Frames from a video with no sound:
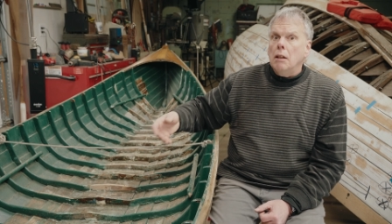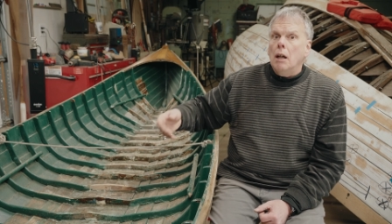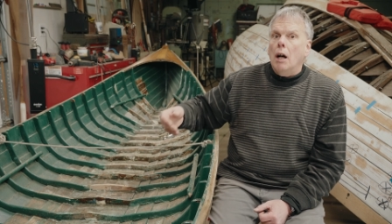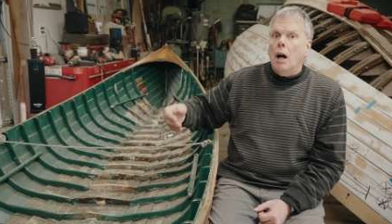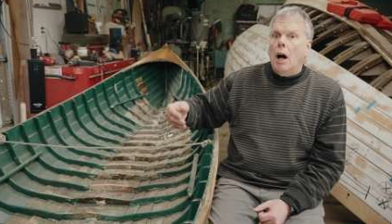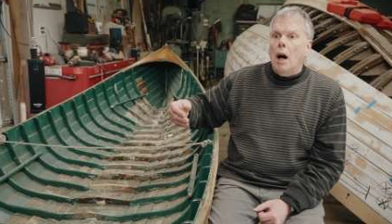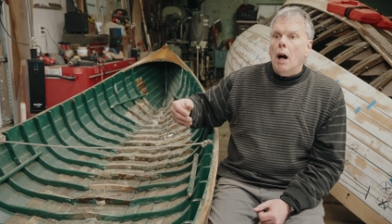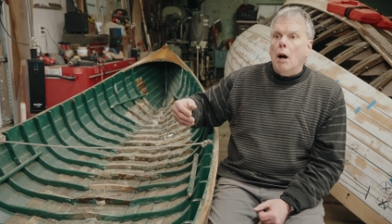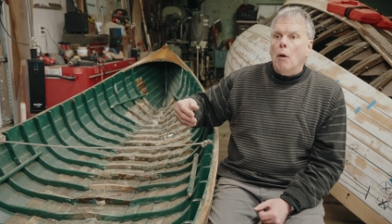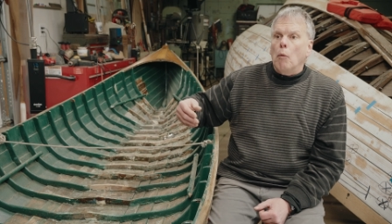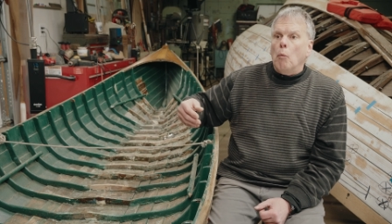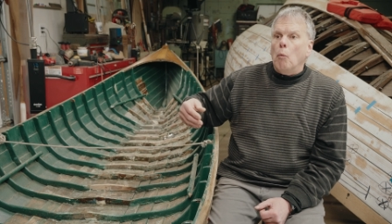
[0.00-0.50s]

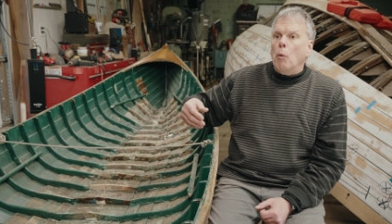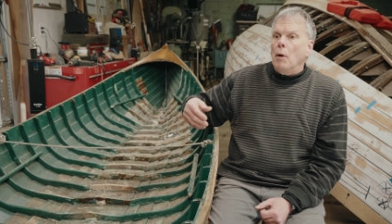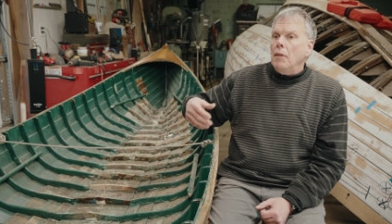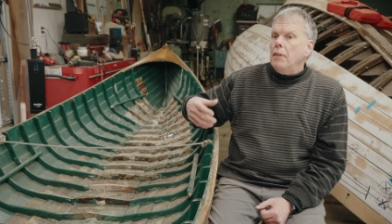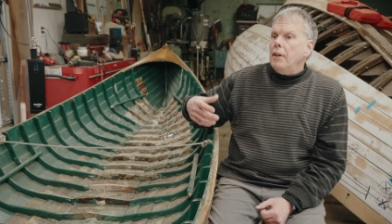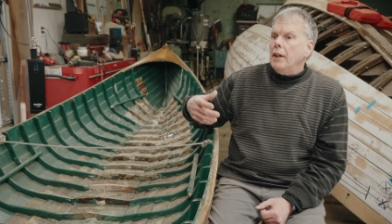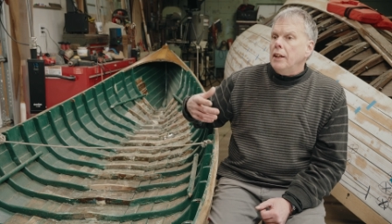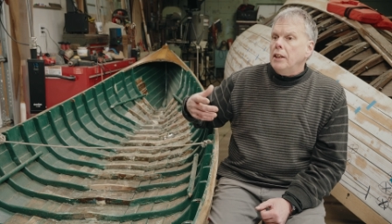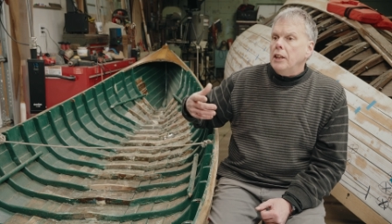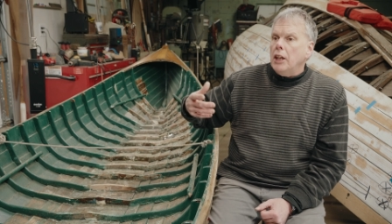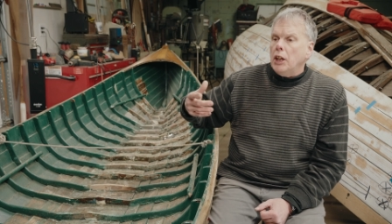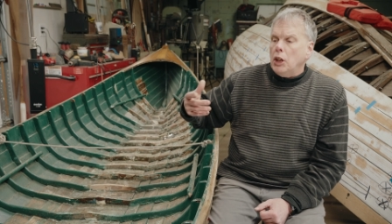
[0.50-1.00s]
One
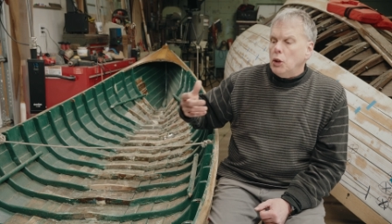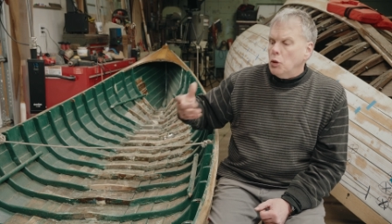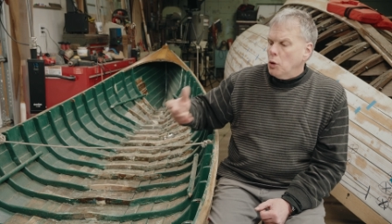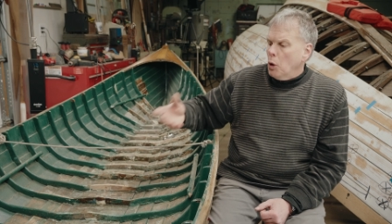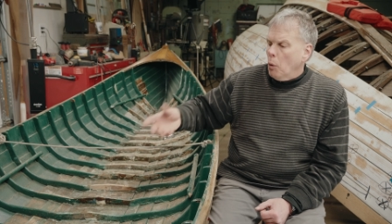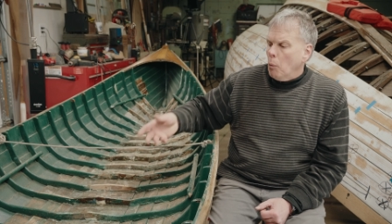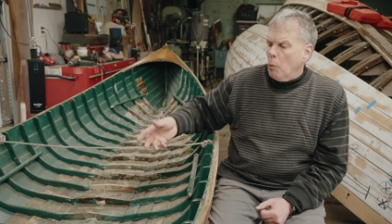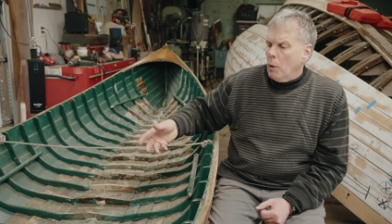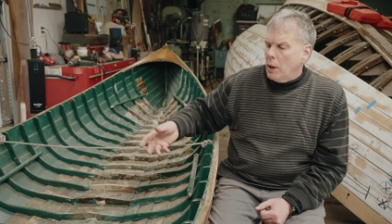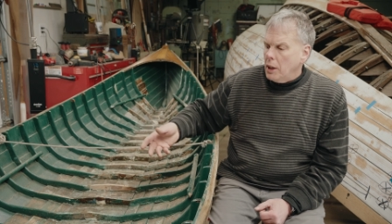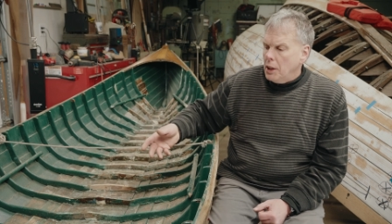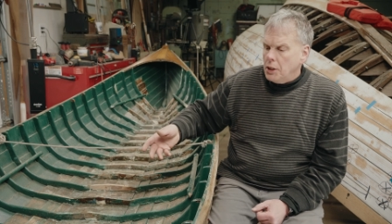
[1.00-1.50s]
thing that you
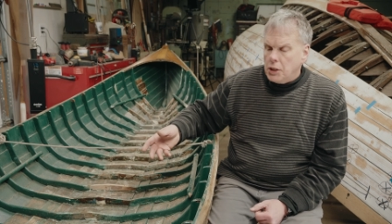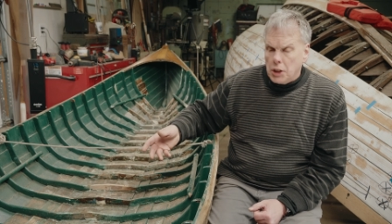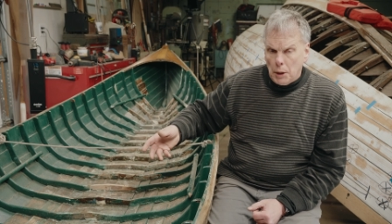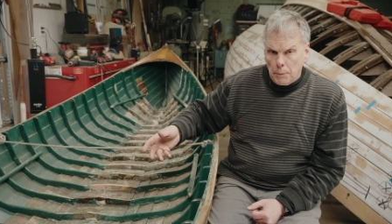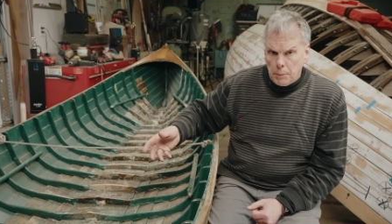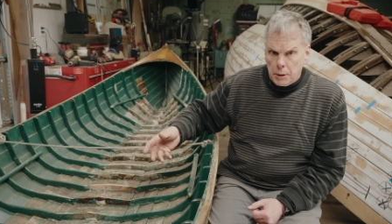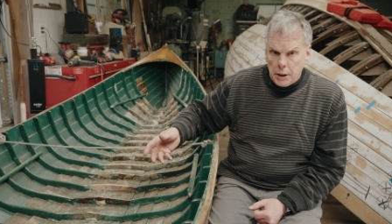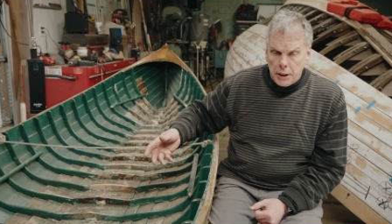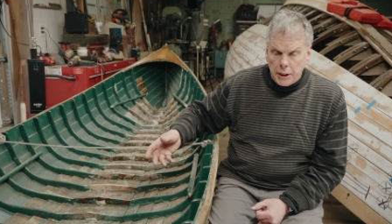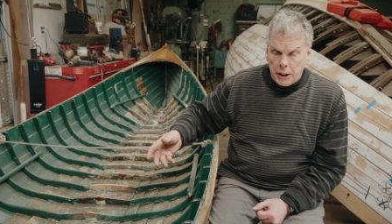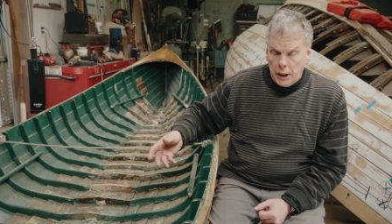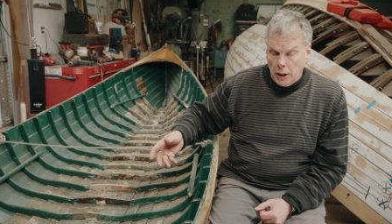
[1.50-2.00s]
don't want to jump
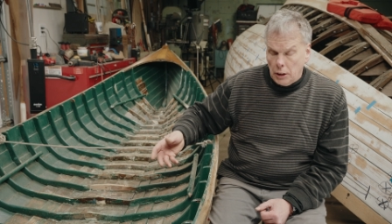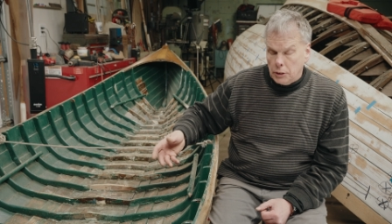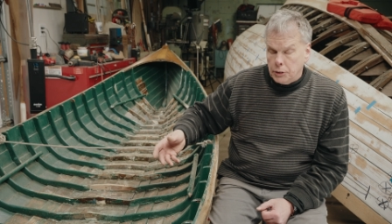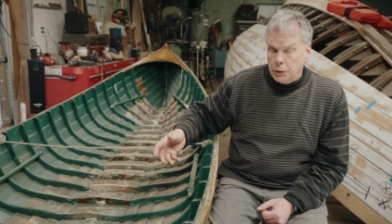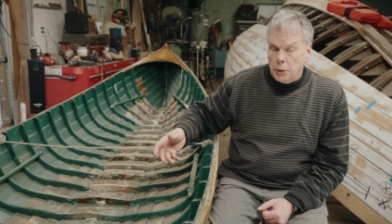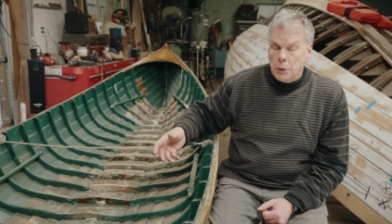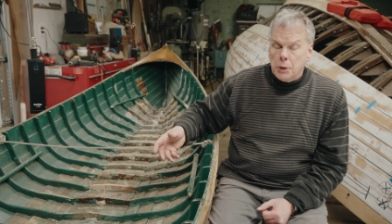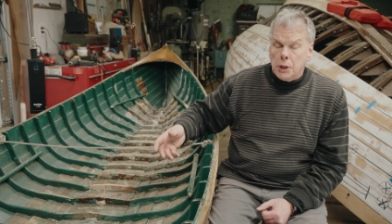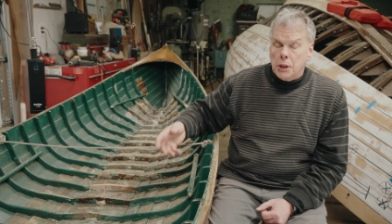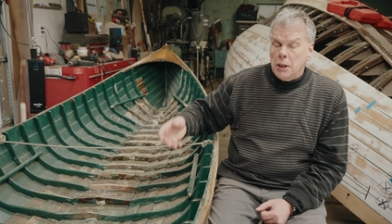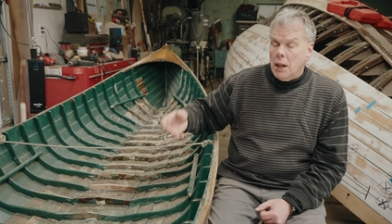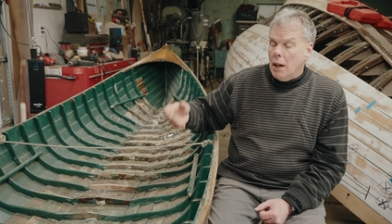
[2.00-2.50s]
to the
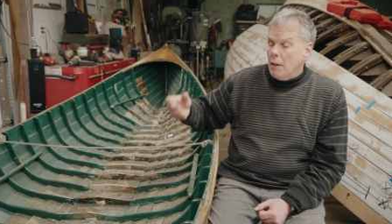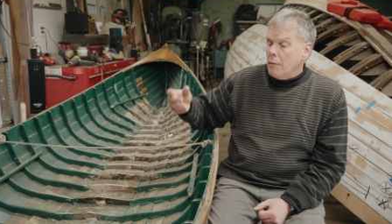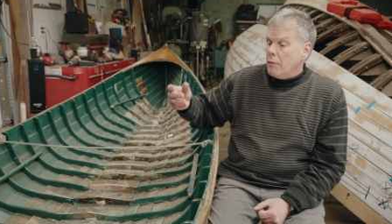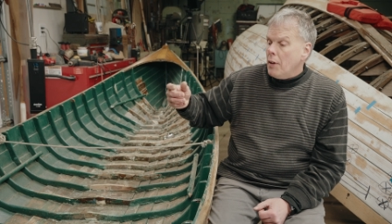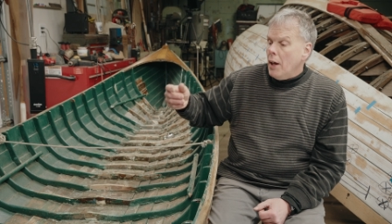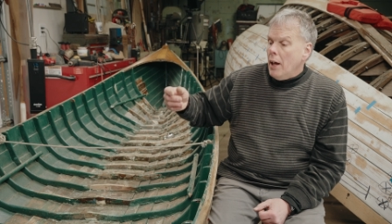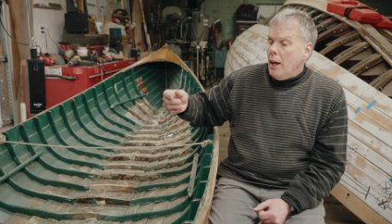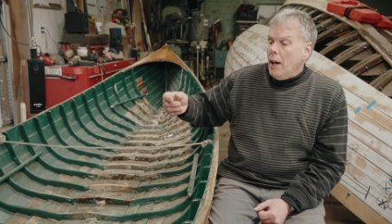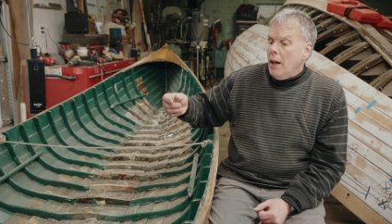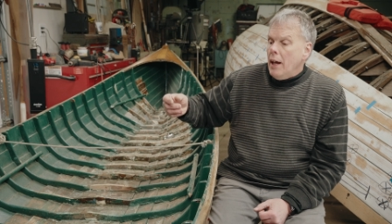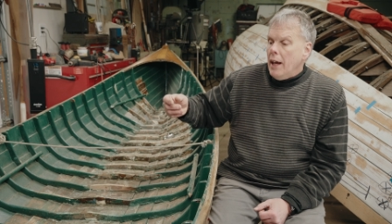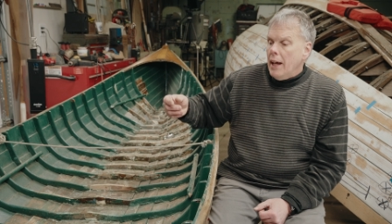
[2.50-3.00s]
conclusion of
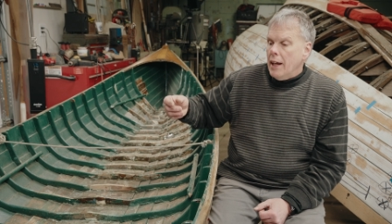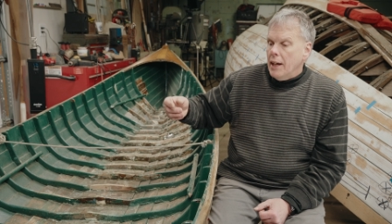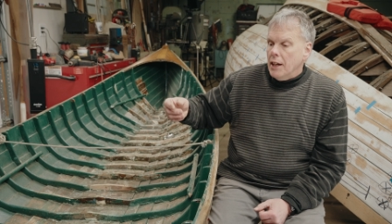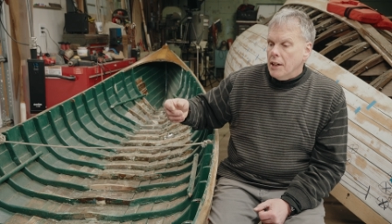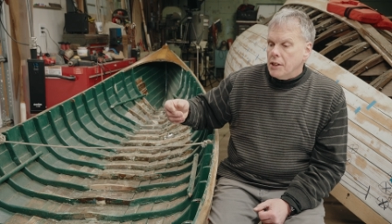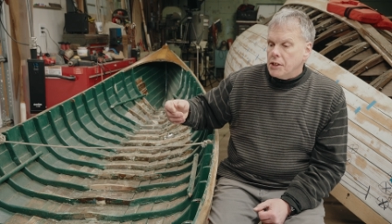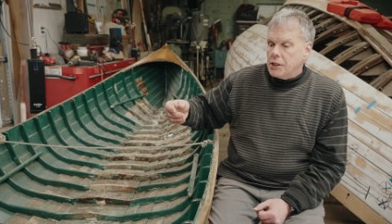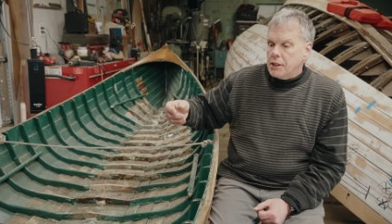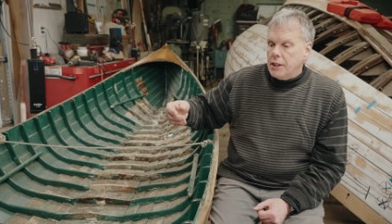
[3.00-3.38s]
is